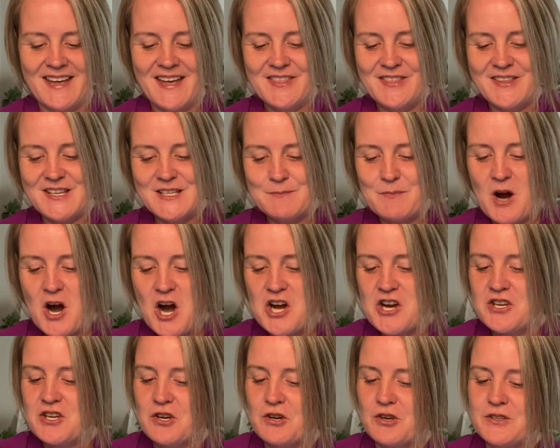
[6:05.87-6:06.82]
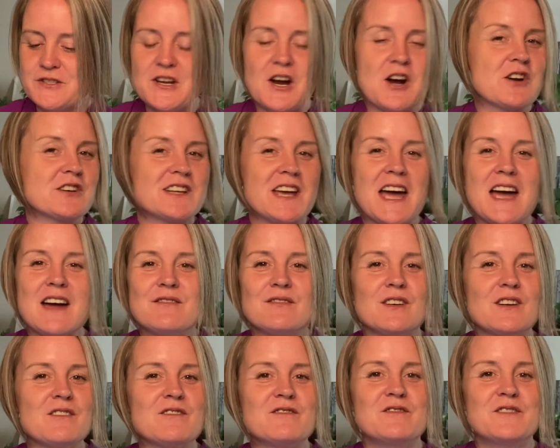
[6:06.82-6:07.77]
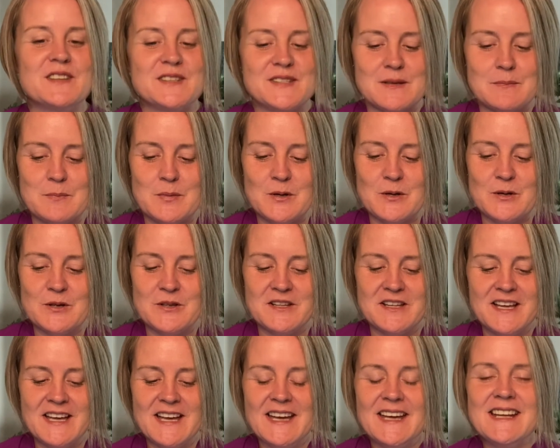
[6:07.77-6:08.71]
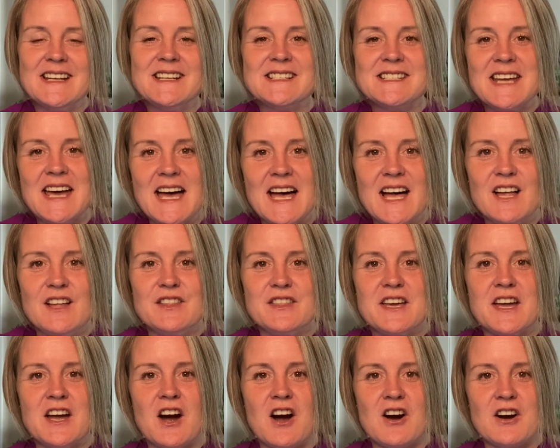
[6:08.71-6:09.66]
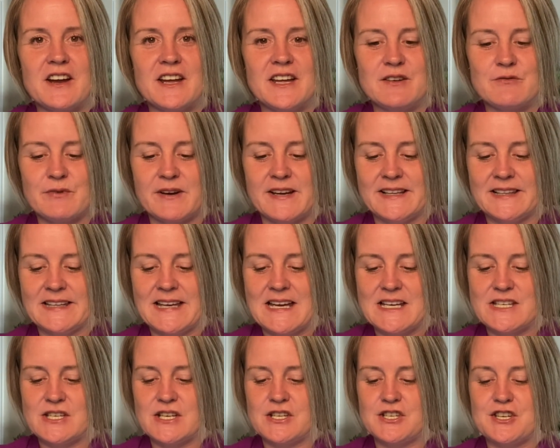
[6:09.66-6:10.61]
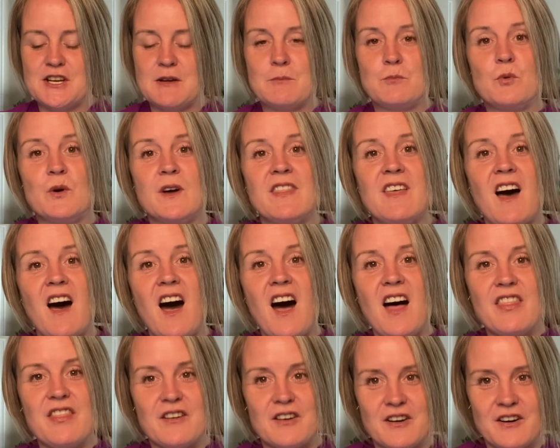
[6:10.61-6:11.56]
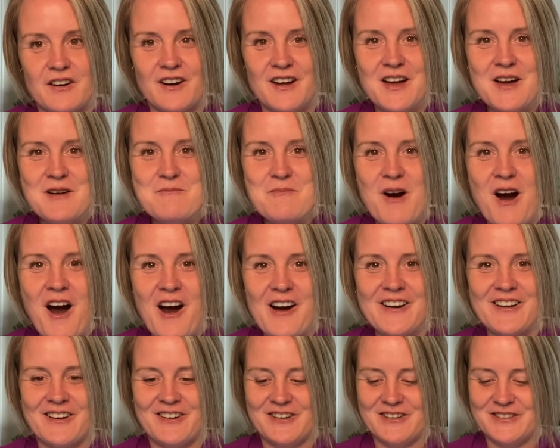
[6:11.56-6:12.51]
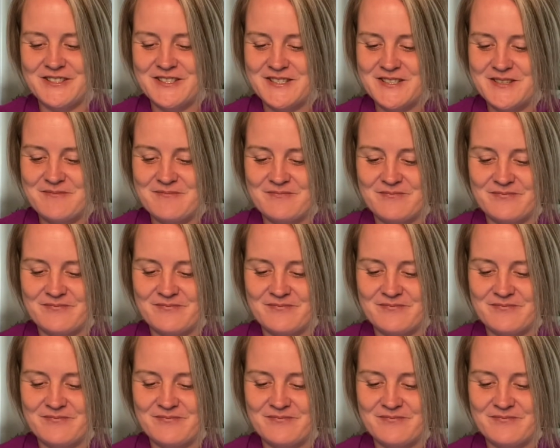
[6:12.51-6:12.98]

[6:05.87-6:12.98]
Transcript: these particles aren't ever visible until they are in relationship with other particles.